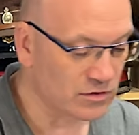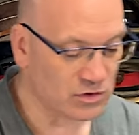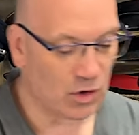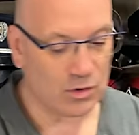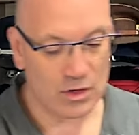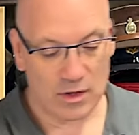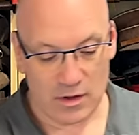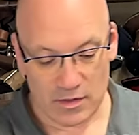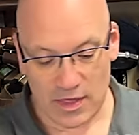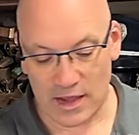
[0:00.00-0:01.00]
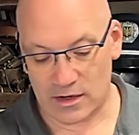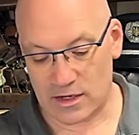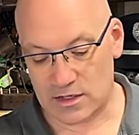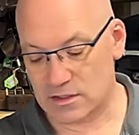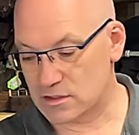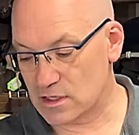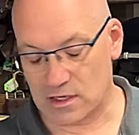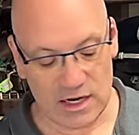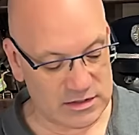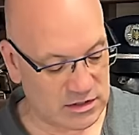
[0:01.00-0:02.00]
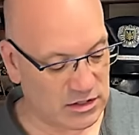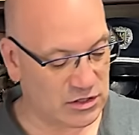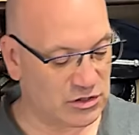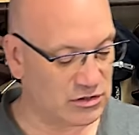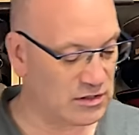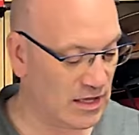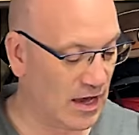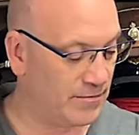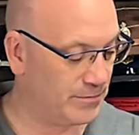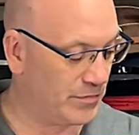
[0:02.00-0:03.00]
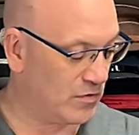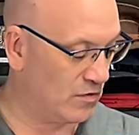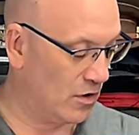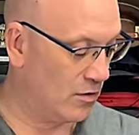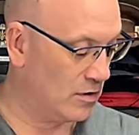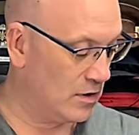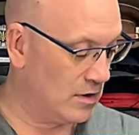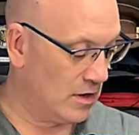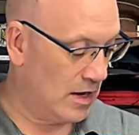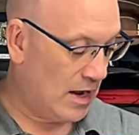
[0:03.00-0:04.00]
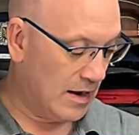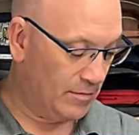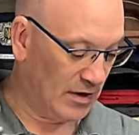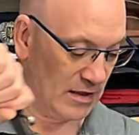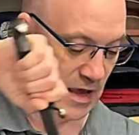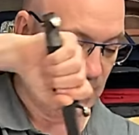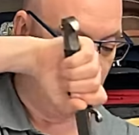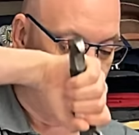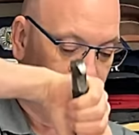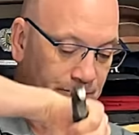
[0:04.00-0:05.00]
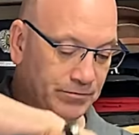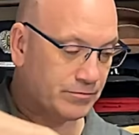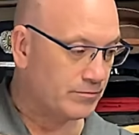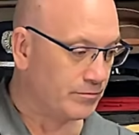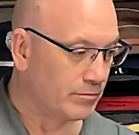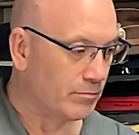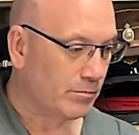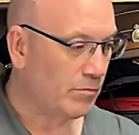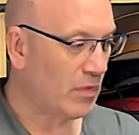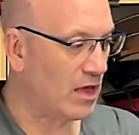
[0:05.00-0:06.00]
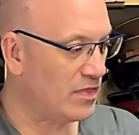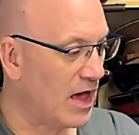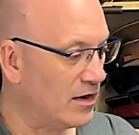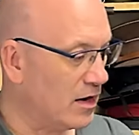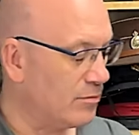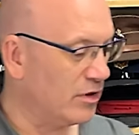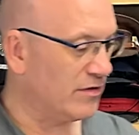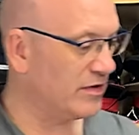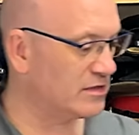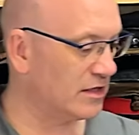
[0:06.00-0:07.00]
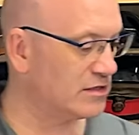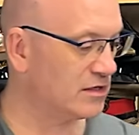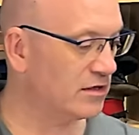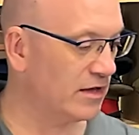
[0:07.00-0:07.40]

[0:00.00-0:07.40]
So that is a nice addition to that. So I picked that up. And that, I believe, is listed.